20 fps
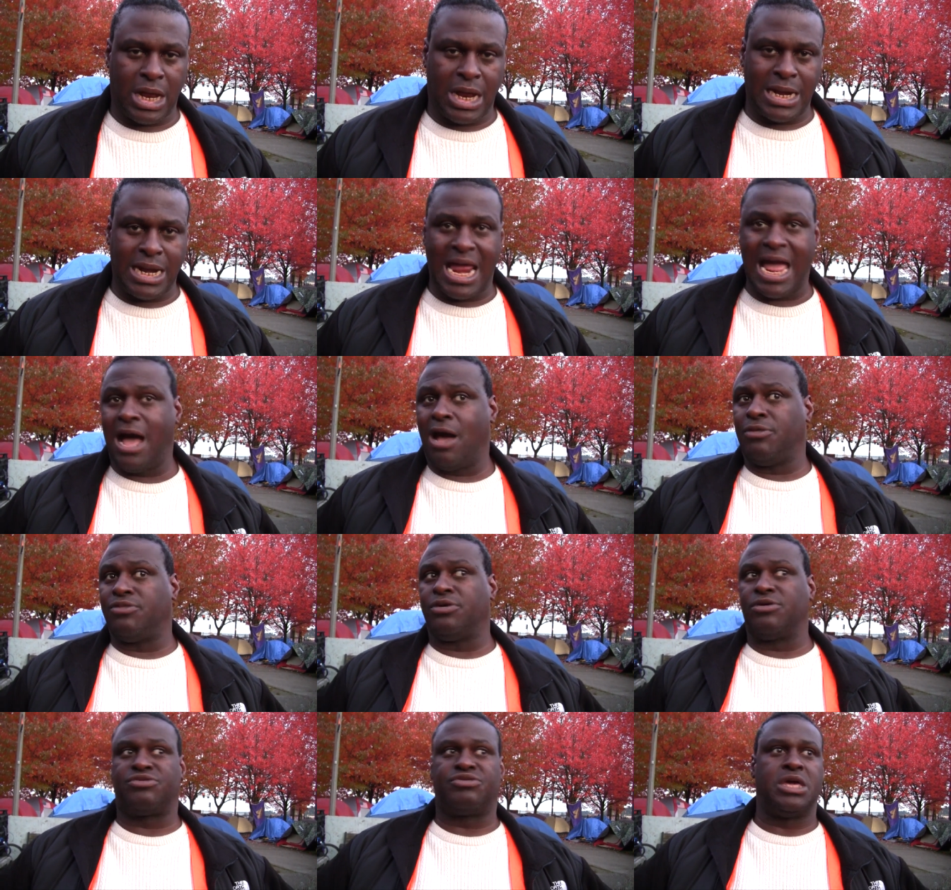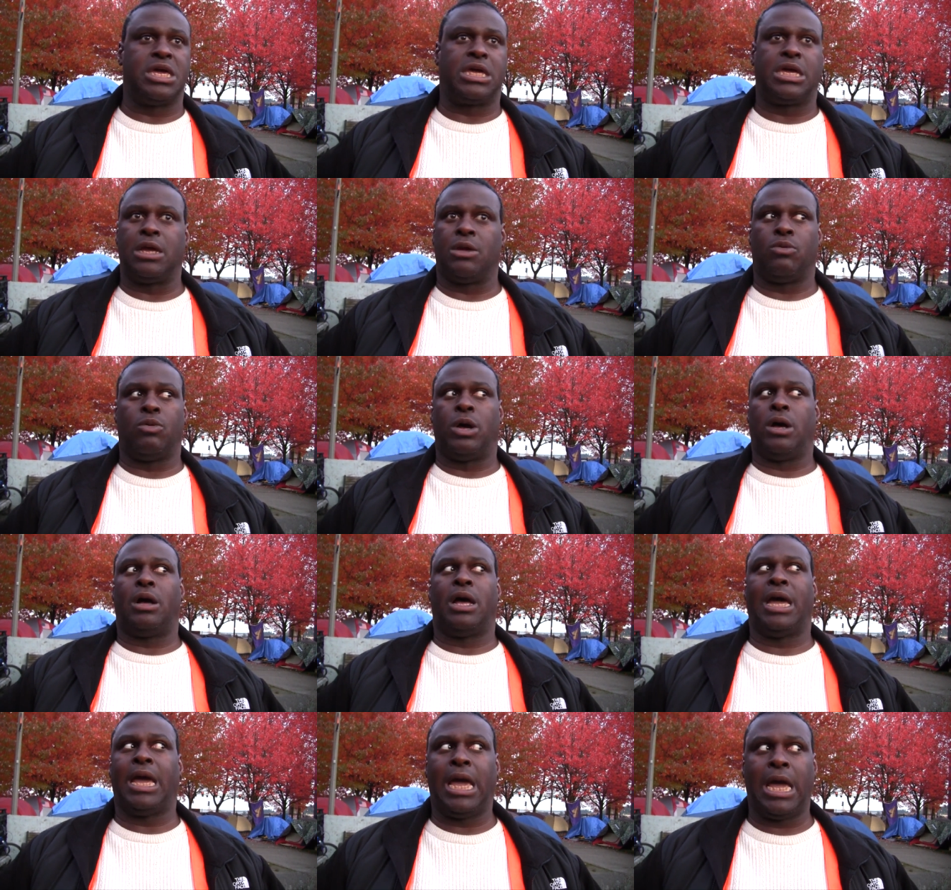And now they're thinking,
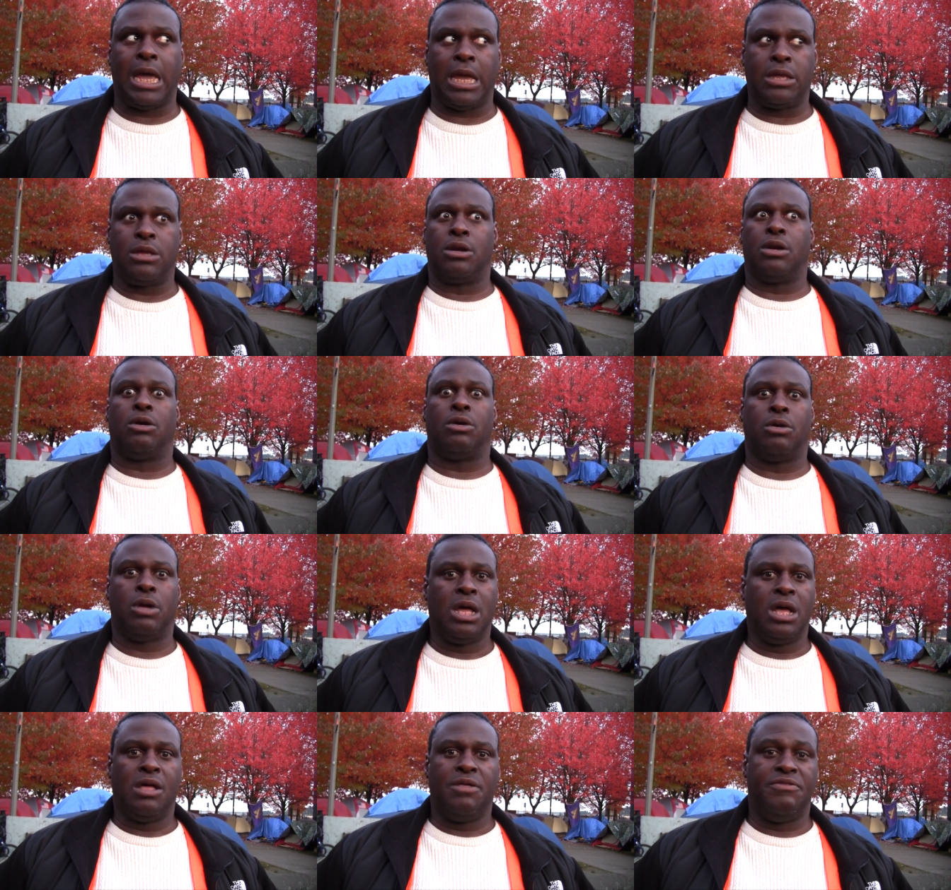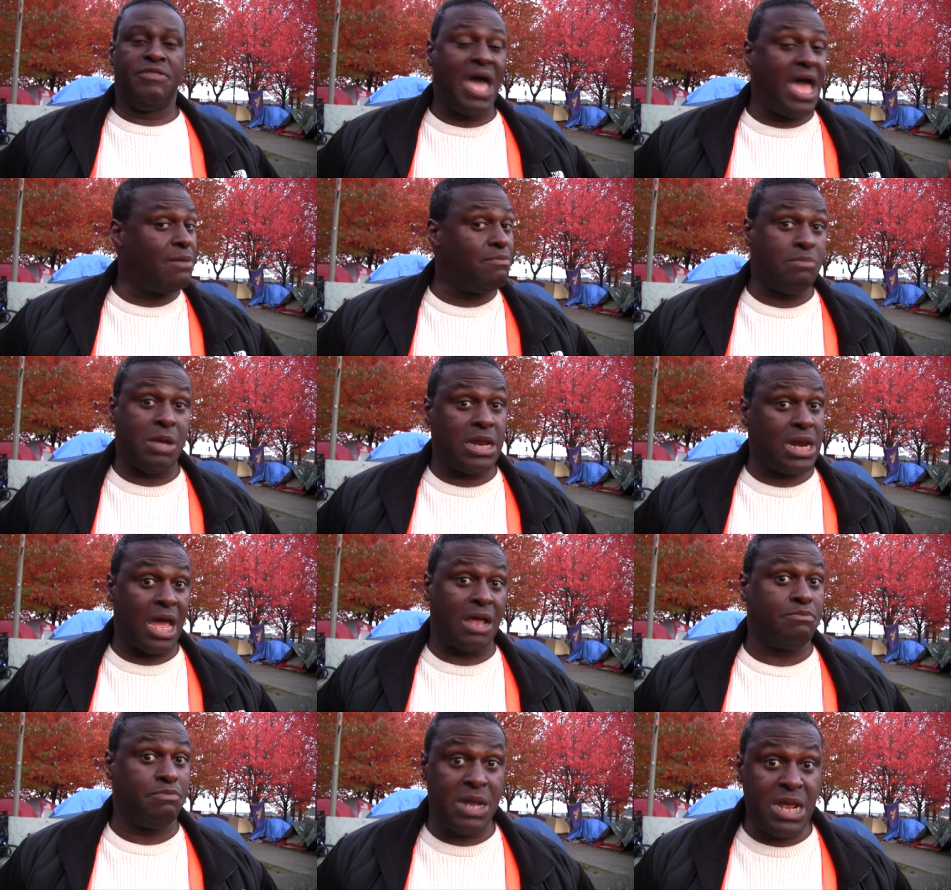well, hey, you know, that
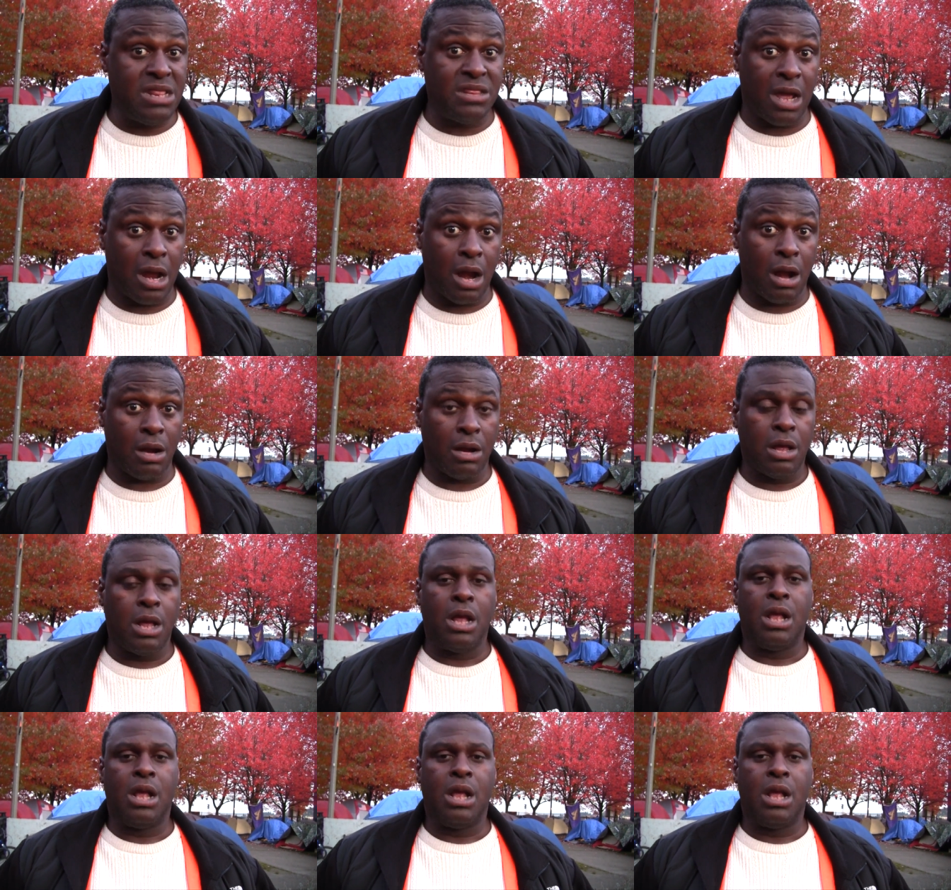may not be there.